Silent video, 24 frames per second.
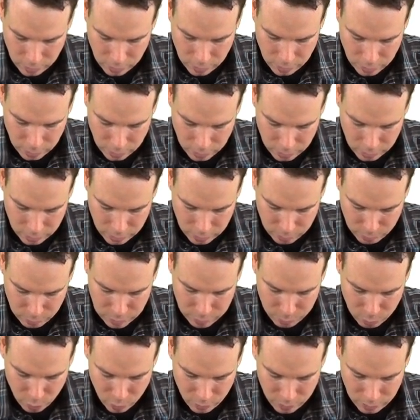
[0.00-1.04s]
And then the
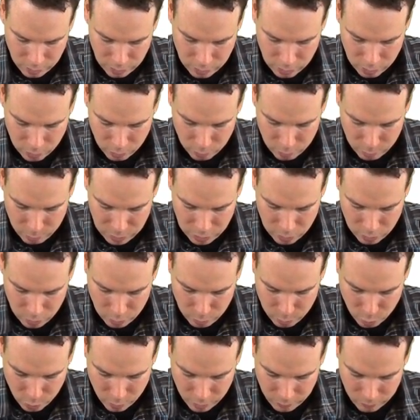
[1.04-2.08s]
midpoint here would be
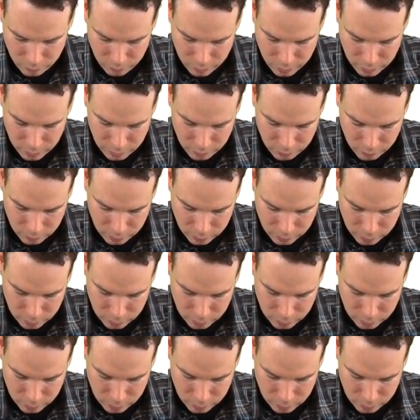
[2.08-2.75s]
2.5.